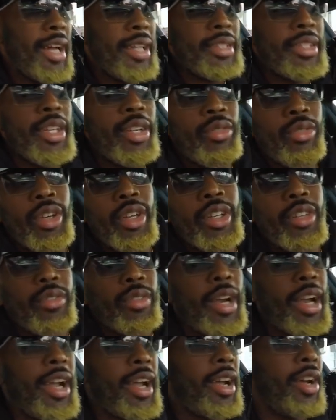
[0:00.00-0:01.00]
there running
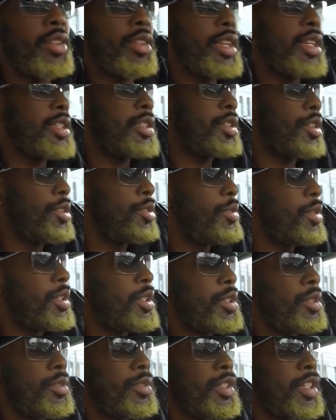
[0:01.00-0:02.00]
around, getting told what
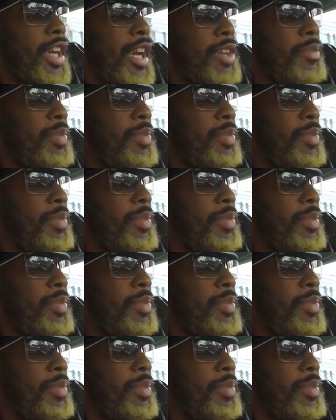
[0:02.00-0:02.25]
to do, and tight